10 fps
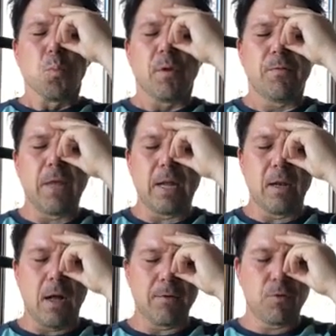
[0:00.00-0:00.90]
If that
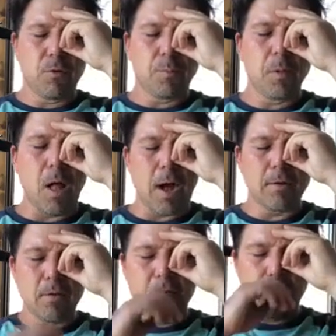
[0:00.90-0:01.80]
nostril's
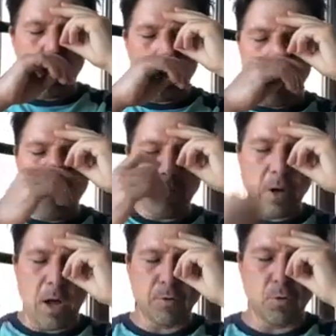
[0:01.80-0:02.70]
blocked, just do both
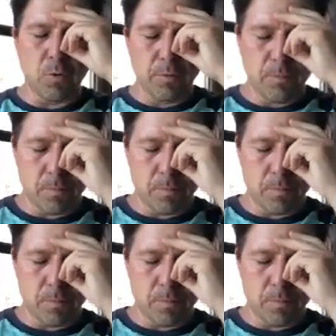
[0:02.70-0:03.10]
nostrils.